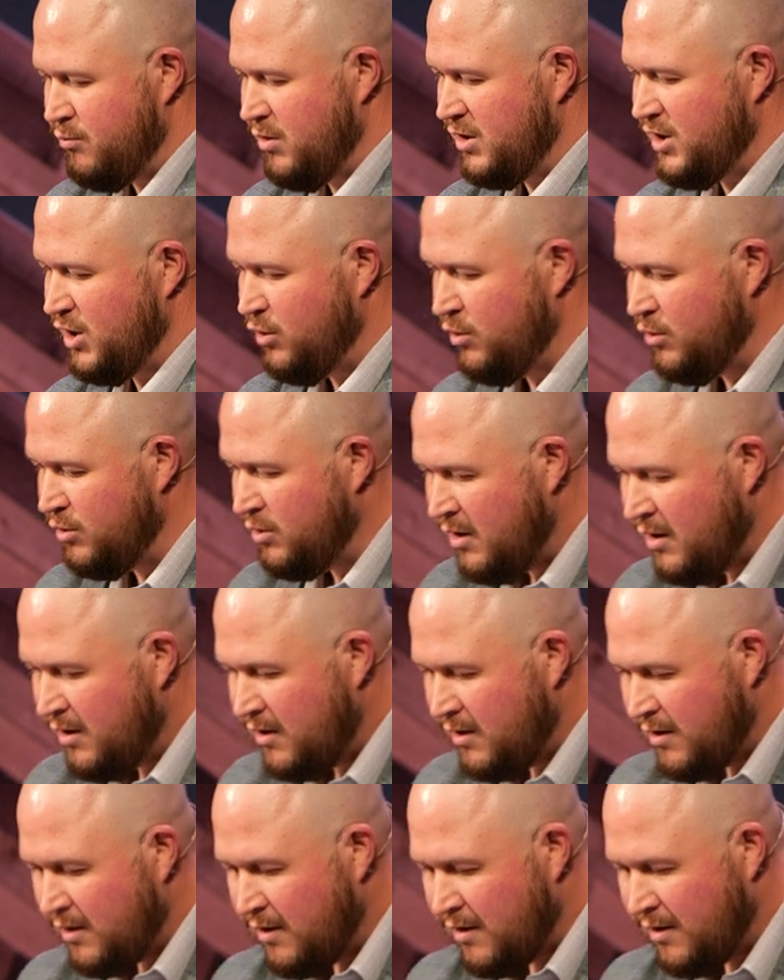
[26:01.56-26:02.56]
What you
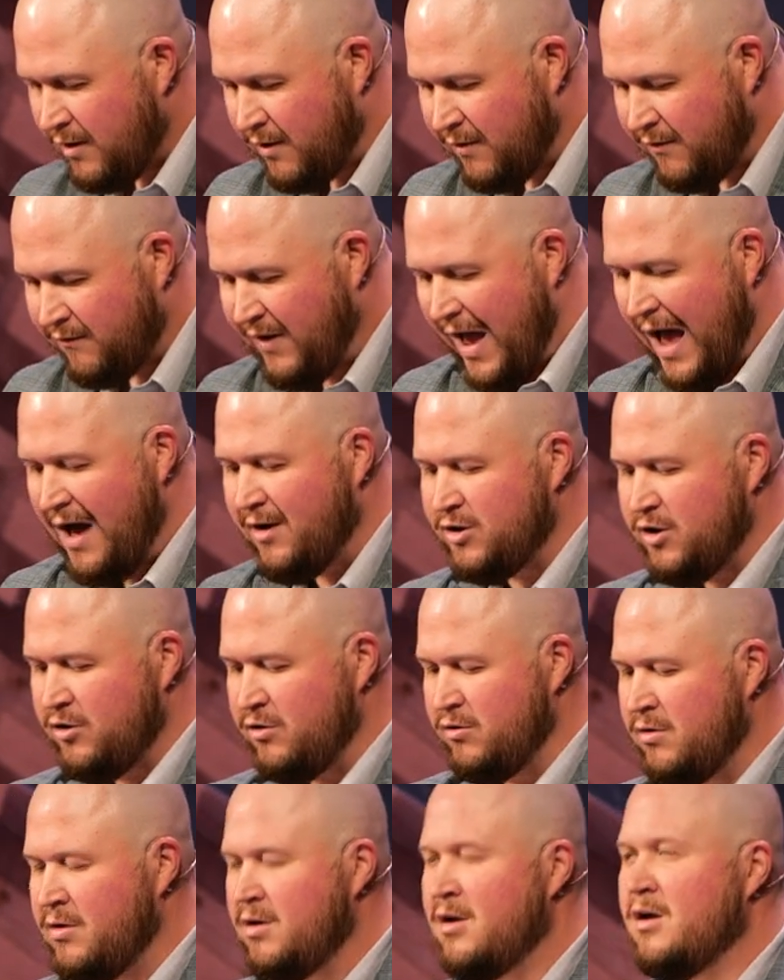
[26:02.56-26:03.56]

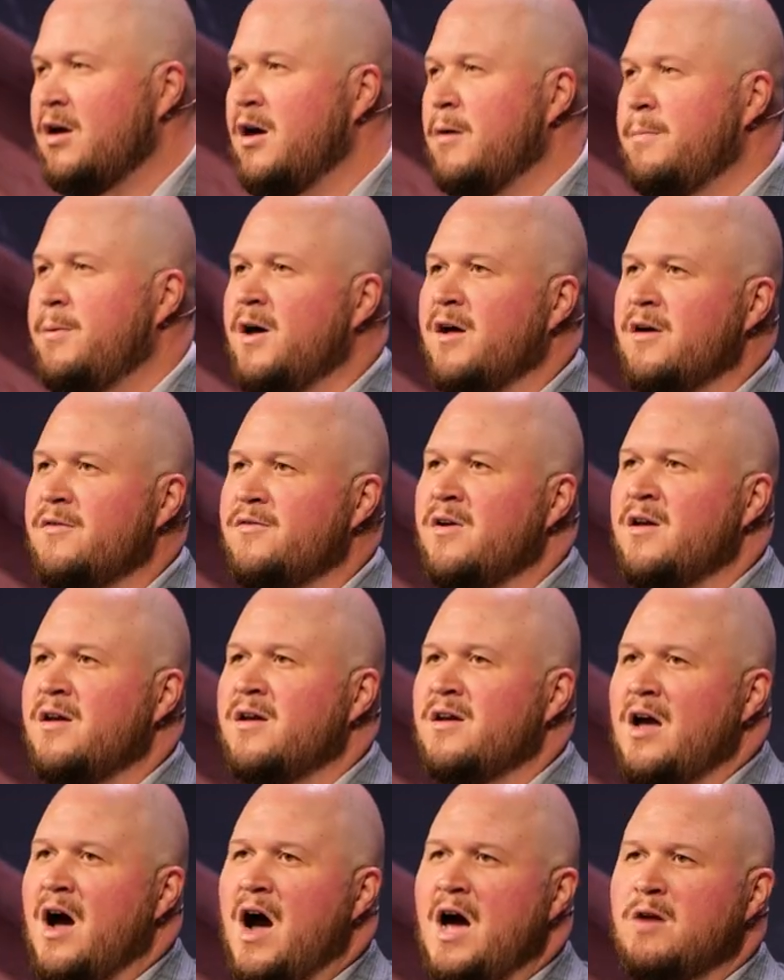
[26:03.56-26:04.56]
value above
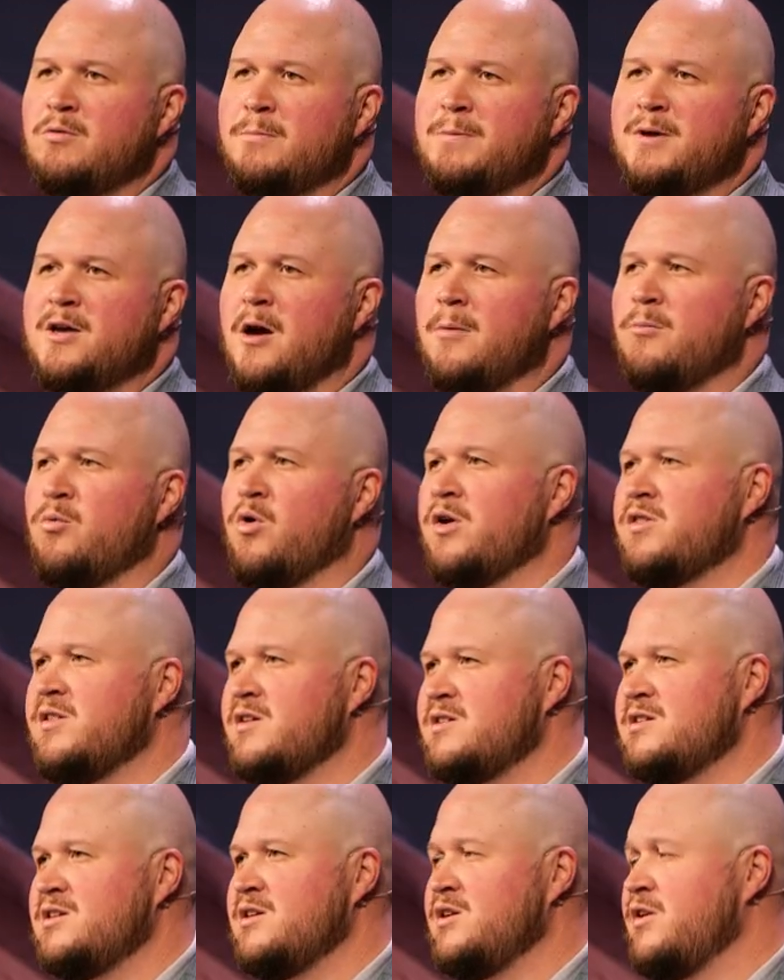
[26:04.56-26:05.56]
God will become
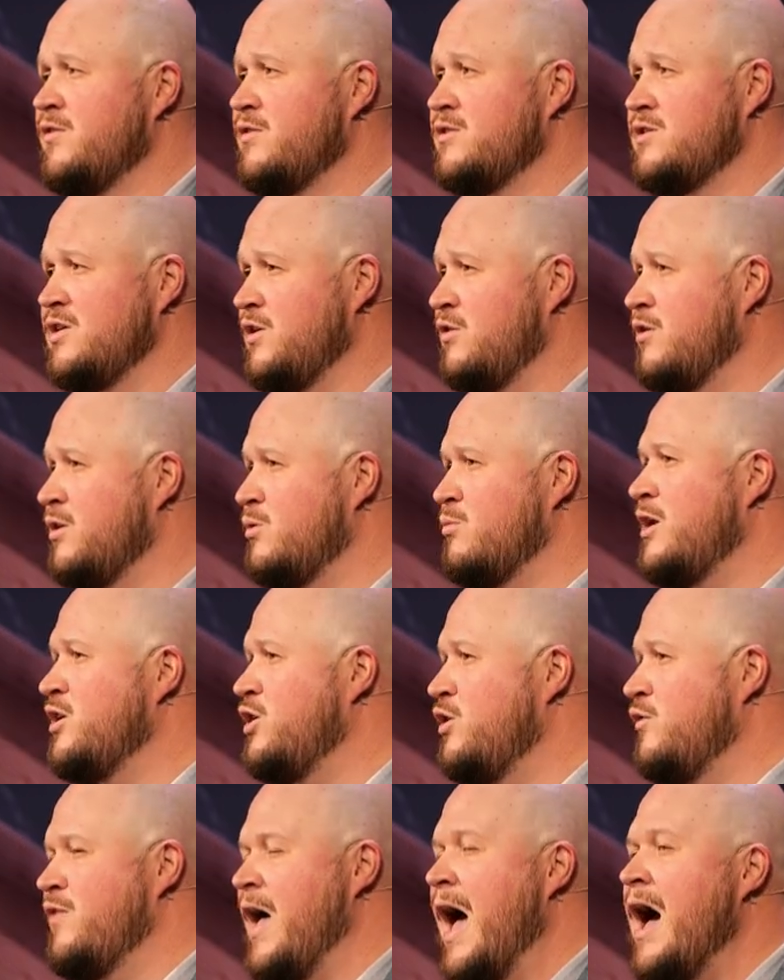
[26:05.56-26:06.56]
worthless to you, to you. And when
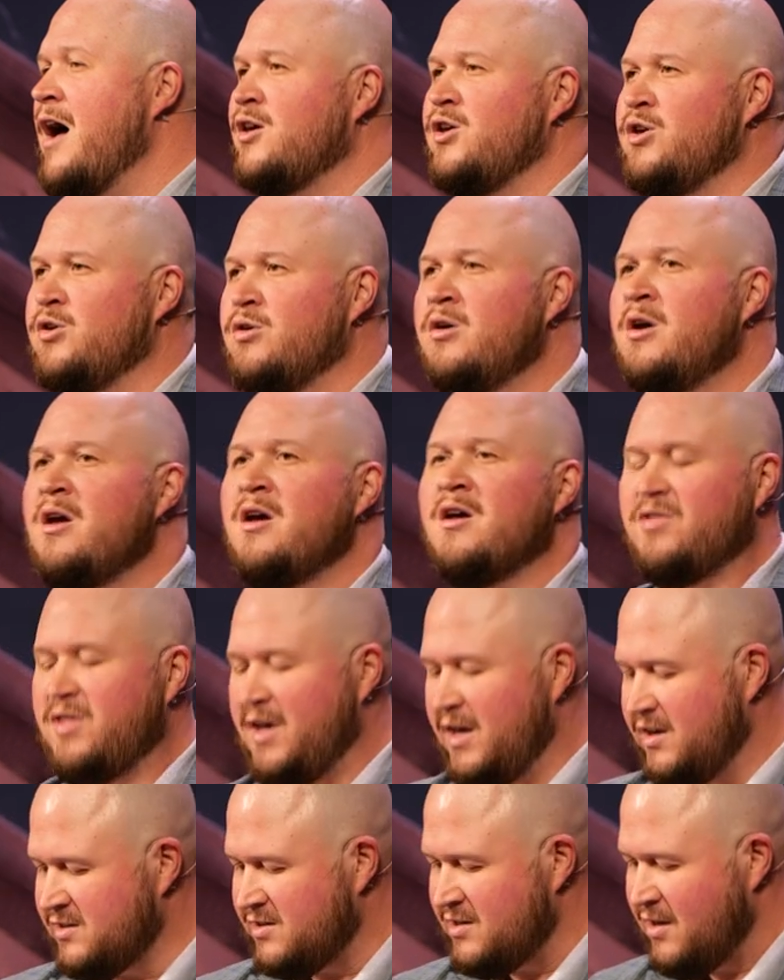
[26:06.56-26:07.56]
you value
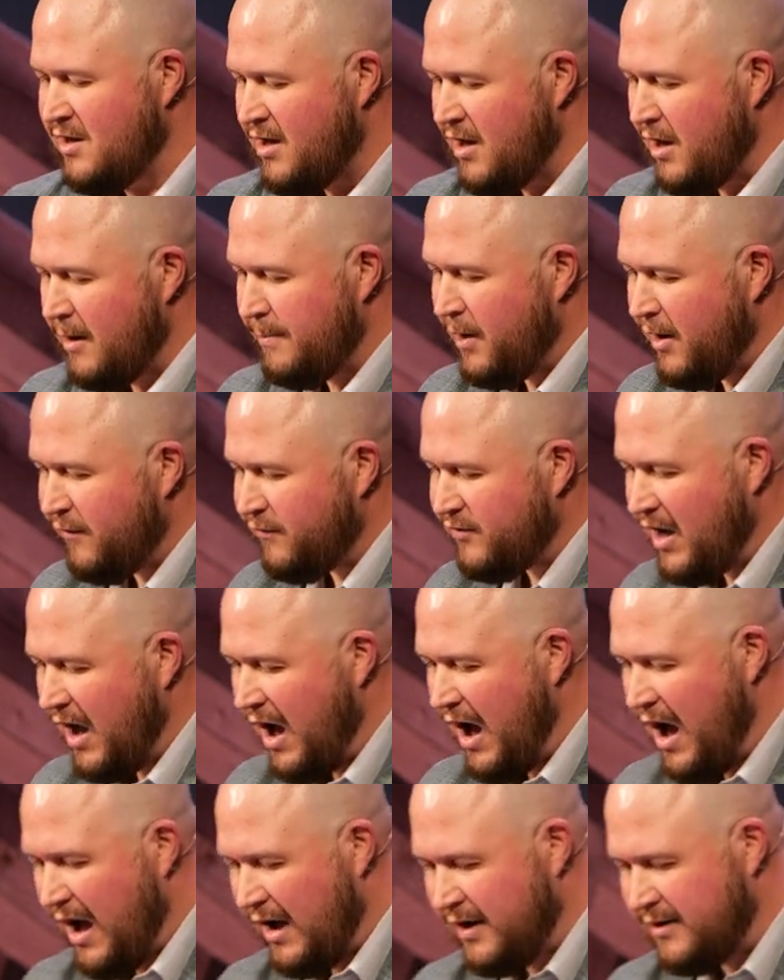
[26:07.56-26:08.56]
things above
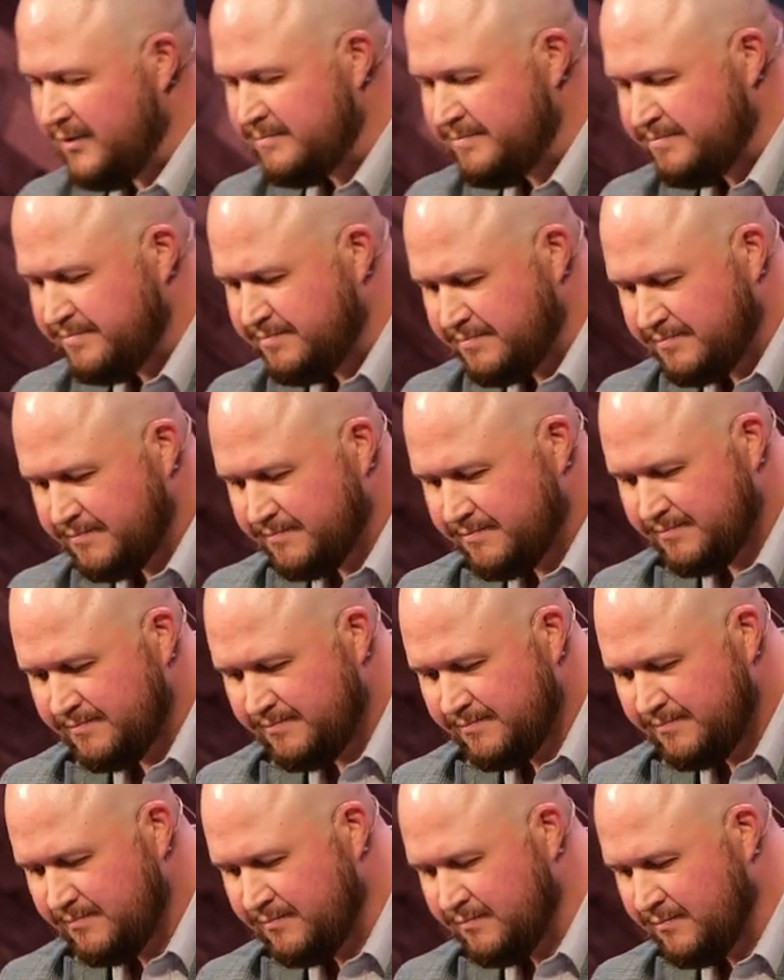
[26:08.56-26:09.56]
God,
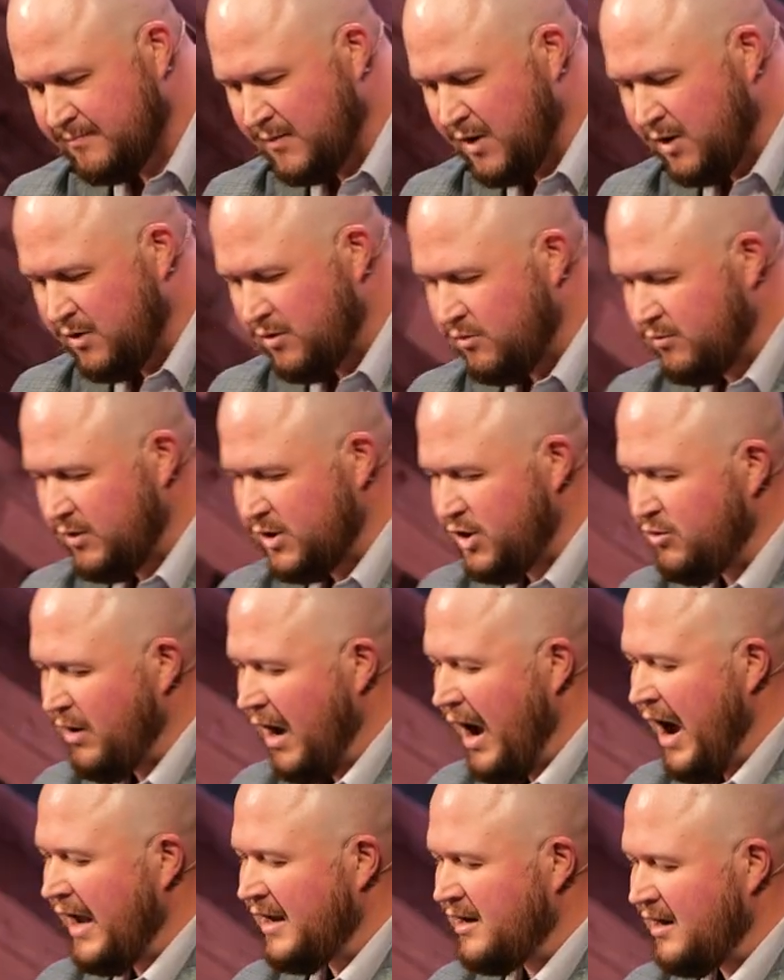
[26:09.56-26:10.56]
when you
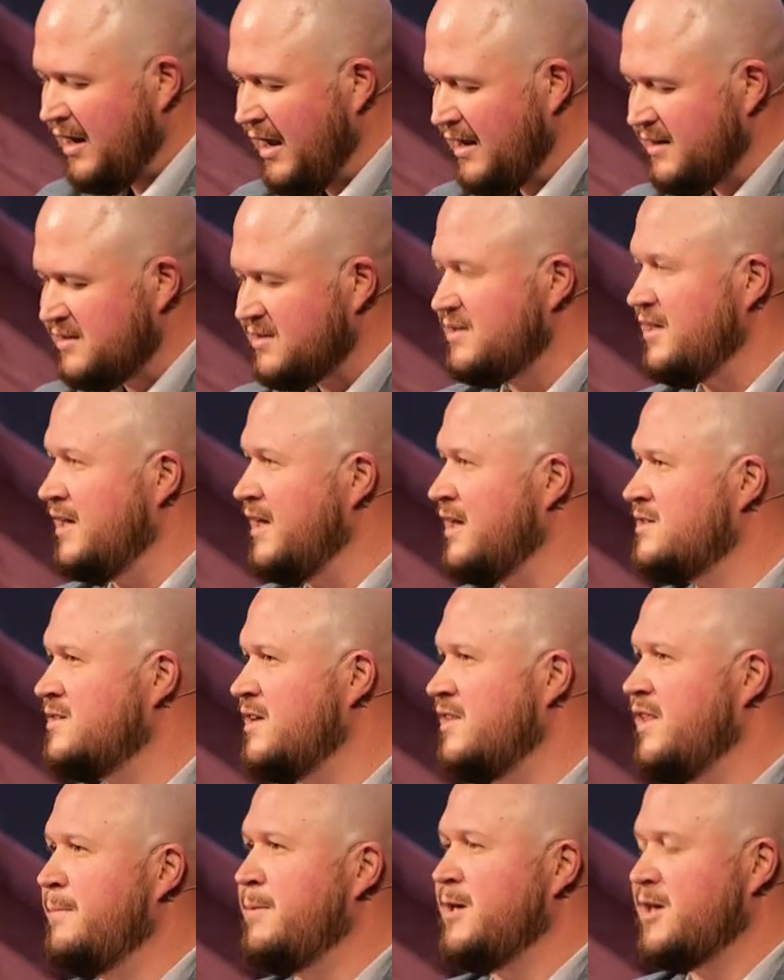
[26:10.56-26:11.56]
idolize things
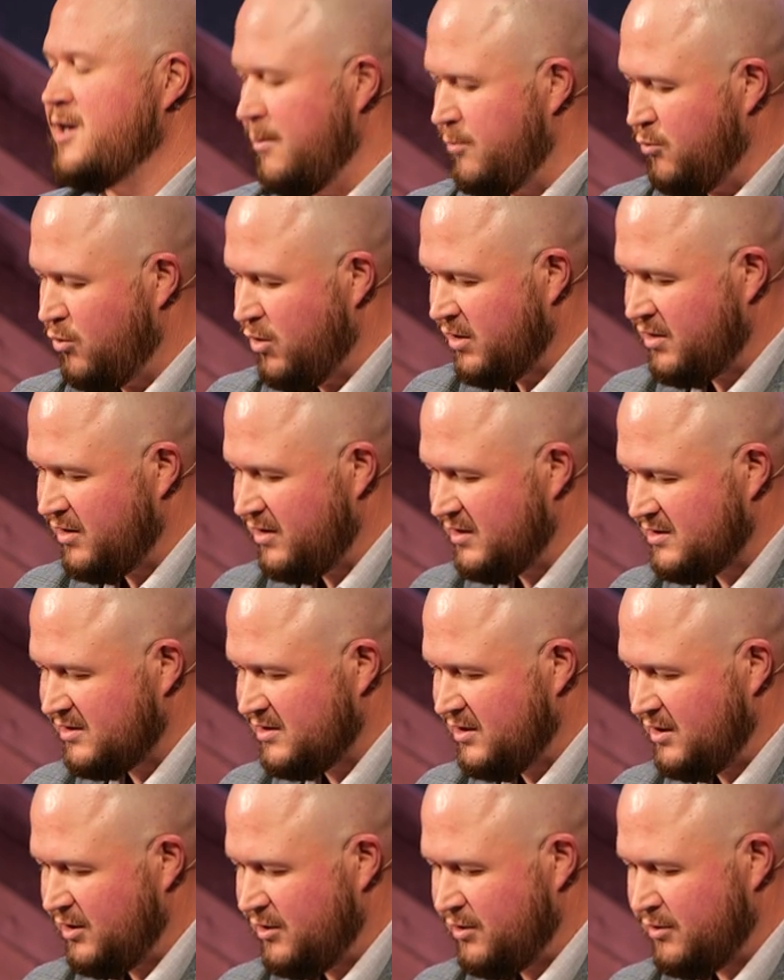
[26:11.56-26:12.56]
and they become worthless
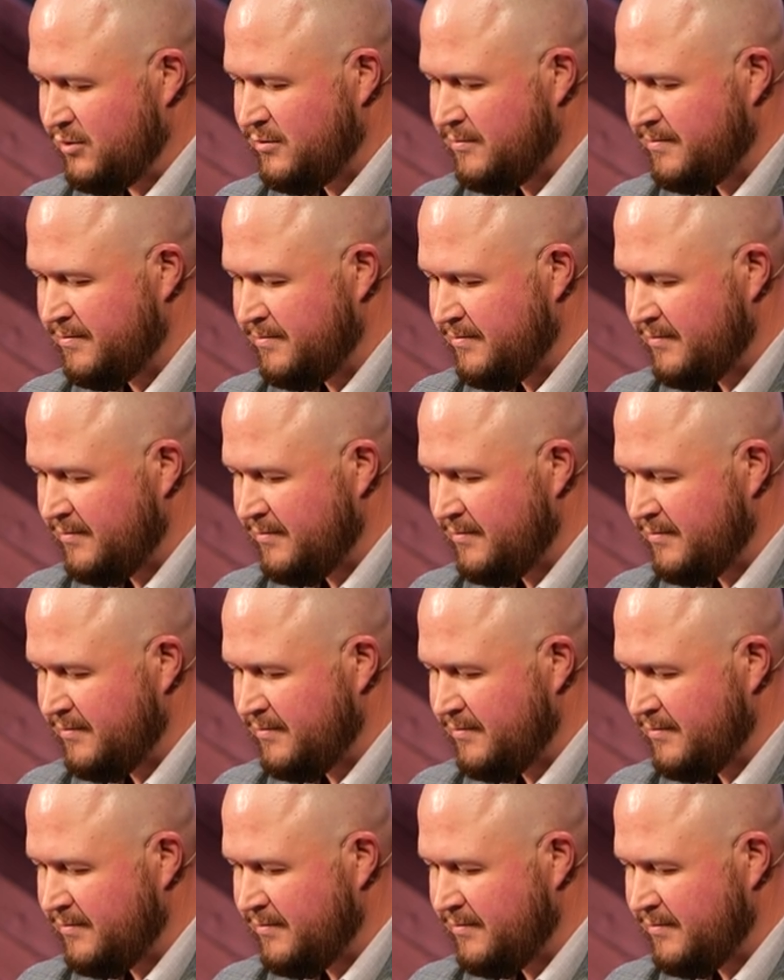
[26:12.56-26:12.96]
to you,